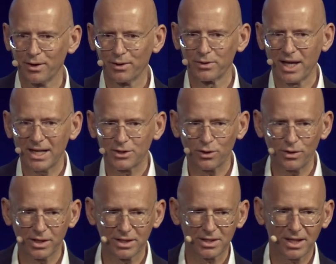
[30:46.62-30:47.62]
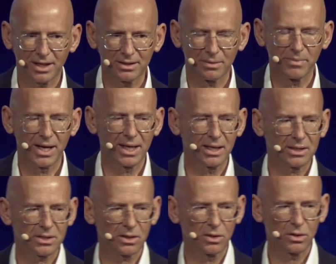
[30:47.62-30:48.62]
that journey started many years
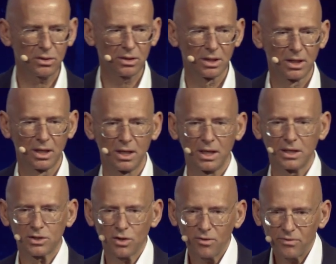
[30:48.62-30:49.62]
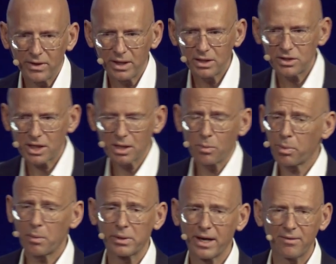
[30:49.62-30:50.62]
ago, is not finished, and it will
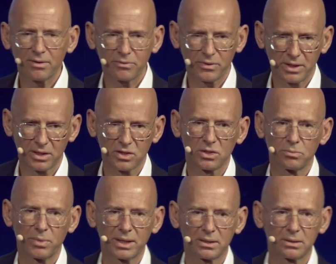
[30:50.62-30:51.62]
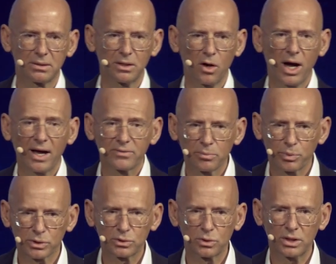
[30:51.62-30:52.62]
probably never finish. But I have the
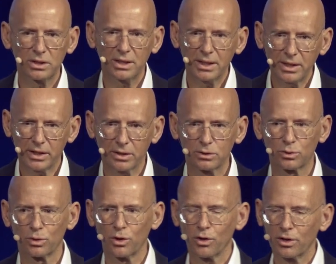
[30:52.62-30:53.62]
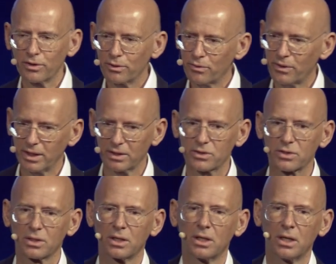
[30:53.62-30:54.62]
opportunity here to learn new things,
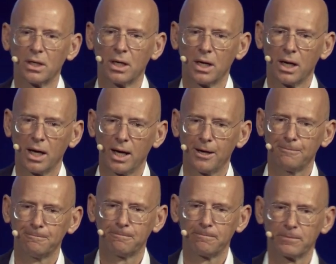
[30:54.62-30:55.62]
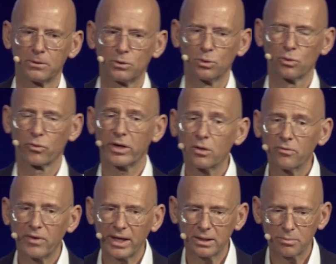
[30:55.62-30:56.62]
to
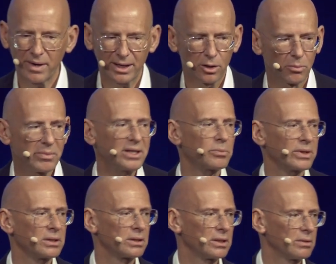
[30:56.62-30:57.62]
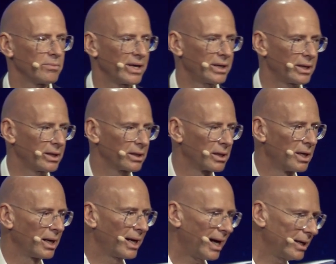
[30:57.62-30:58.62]
renovate my commitment in making
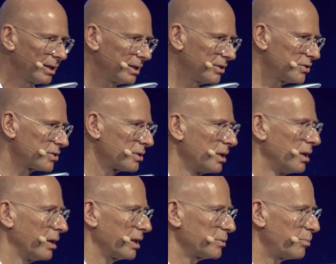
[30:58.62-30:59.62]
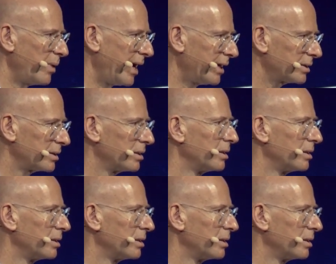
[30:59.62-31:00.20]
kindness, respect,